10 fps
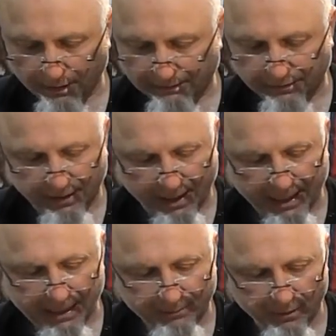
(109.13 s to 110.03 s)
at the
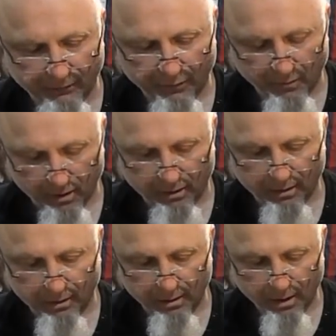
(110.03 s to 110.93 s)
time of the
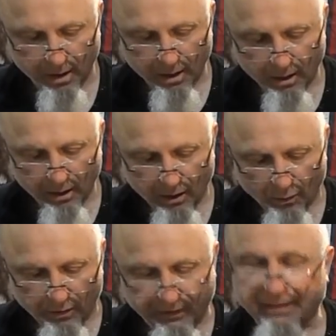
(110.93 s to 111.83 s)
murder
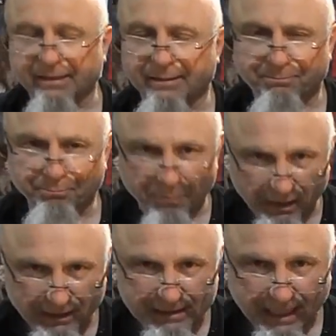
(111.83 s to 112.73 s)
with a
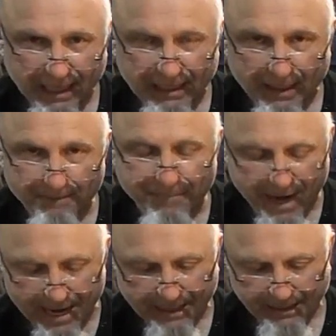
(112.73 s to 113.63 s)
debilitating
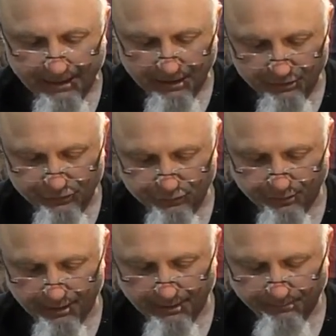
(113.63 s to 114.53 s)
back
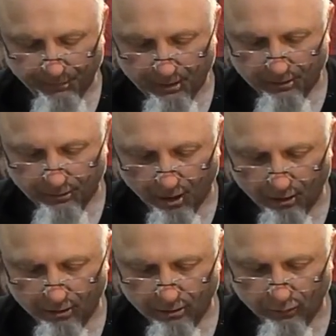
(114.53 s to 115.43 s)
injury,
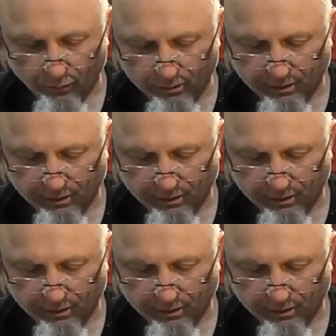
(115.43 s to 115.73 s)
Drinkard was